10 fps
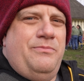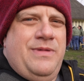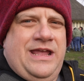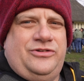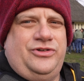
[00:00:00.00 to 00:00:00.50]

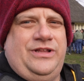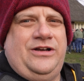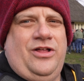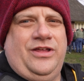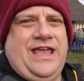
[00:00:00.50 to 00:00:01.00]
make sure
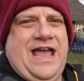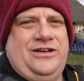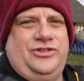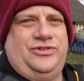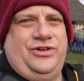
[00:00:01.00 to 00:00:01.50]
that all the
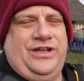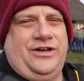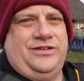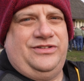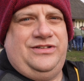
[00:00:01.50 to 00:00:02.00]
caches are
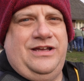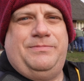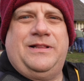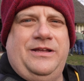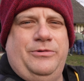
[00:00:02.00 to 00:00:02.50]
there, because
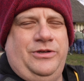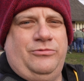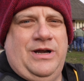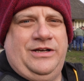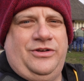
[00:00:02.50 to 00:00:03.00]
typically when
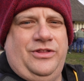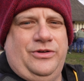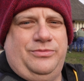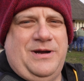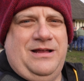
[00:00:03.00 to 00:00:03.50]
you run into
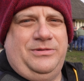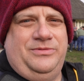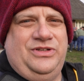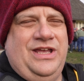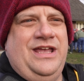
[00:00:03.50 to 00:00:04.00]
those
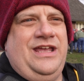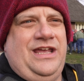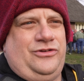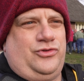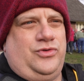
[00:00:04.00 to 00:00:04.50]
problems,
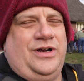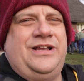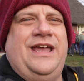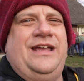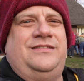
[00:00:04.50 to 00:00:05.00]
it
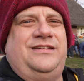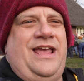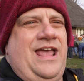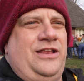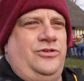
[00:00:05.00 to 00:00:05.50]
truncates
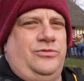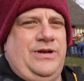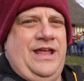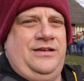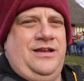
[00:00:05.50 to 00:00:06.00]
and
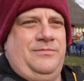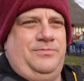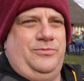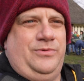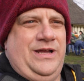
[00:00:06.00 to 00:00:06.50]
you'll end up
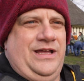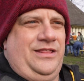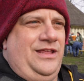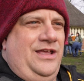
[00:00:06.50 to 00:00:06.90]
with,